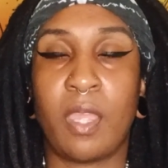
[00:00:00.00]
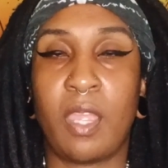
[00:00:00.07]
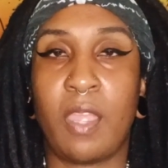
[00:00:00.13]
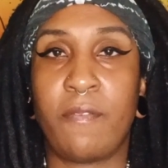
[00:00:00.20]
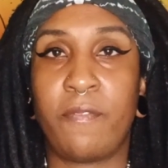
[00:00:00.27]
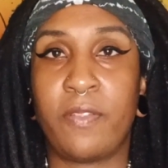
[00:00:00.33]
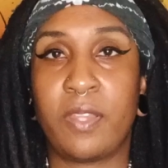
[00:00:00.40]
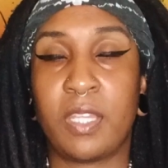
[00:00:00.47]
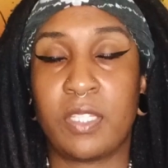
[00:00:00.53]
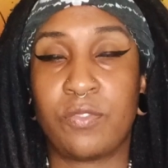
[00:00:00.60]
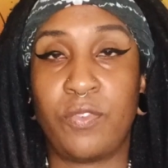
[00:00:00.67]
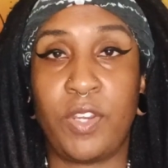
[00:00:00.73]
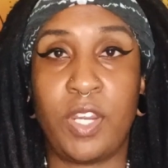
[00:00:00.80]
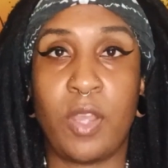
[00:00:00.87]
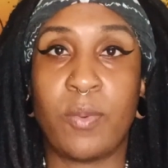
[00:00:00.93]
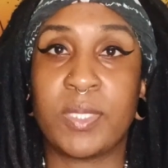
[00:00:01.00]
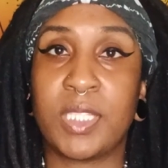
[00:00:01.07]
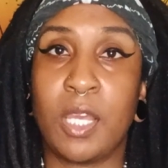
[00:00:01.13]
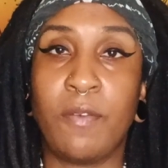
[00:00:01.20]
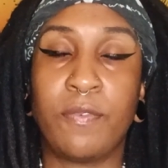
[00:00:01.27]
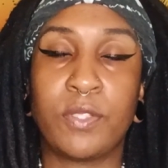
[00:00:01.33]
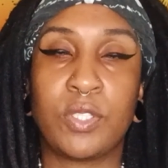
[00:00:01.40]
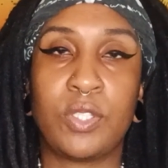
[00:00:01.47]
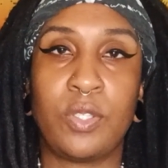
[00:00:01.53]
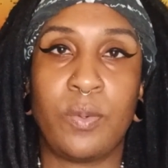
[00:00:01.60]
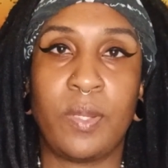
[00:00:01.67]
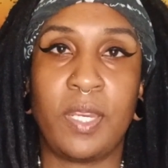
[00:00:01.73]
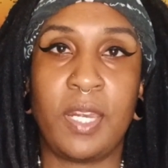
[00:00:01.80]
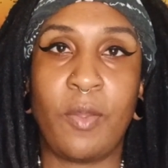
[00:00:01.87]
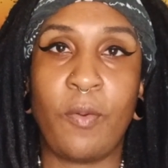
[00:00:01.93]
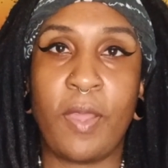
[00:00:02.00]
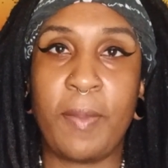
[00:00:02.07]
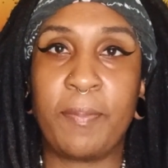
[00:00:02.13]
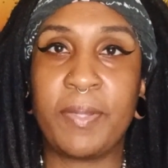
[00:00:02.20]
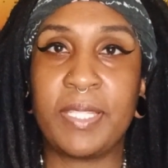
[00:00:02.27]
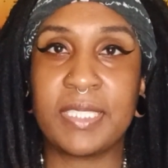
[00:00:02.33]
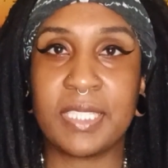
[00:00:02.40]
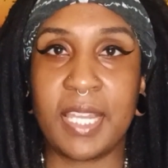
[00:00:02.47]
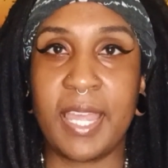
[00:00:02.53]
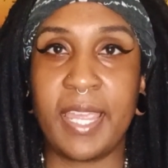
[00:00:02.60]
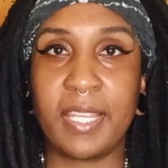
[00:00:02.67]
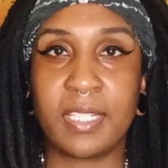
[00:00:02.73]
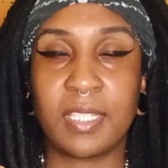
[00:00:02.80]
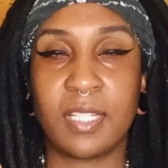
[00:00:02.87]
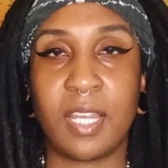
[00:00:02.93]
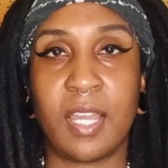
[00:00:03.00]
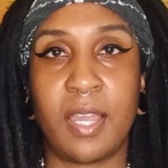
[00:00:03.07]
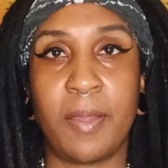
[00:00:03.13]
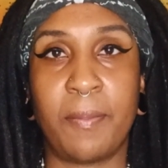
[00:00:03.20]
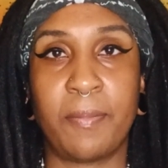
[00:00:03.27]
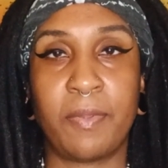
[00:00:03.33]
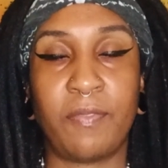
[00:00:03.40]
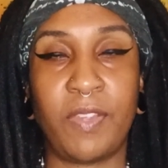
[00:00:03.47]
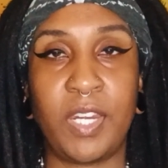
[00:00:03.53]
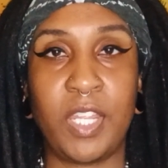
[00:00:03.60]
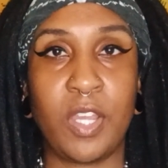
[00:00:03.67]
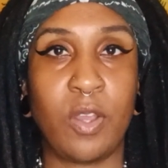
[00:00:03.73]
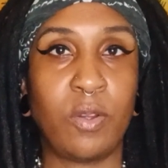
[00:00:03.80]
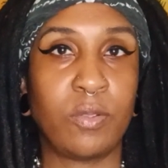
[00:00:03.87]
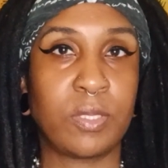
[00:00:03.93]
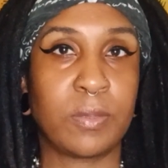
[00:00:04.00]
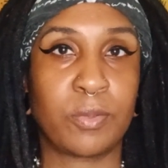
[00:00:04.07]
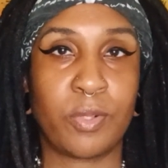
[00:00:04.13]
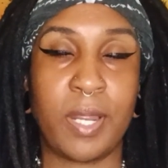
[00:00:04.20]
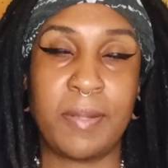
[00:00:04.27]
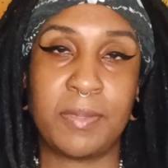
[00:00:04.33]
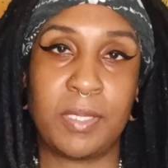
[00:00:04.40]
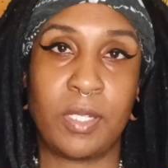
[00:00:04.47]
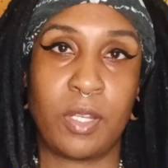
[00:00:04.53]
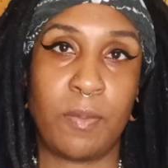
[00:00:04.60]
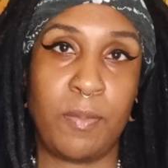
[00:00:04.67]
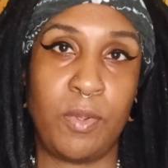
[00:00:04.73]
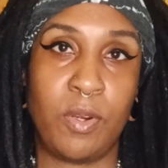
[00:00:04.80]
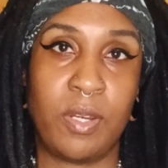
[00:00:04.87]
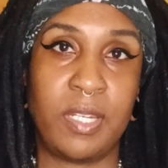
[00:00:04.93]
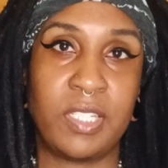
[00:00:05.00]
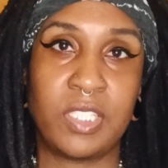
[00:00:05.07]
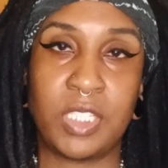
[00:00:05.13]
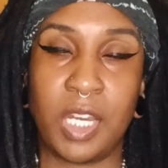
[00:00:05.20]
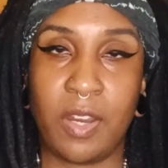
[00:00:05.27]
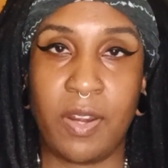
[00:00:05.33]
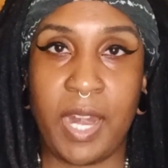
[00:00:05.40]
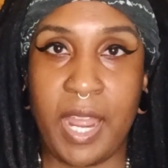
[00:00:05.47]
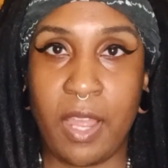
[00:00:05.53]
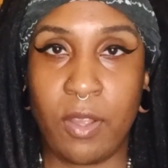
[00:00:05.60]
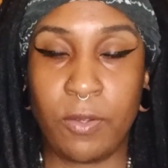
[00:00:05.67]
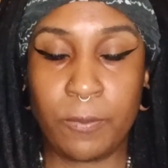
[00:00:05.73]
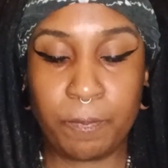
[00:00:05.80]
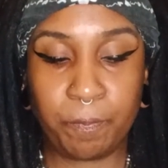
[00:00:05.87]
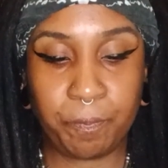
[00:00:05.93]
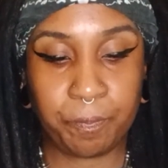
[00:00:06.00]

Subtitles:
If this video was helpful to you in any way, please like the video, subscribe to the community, share it out.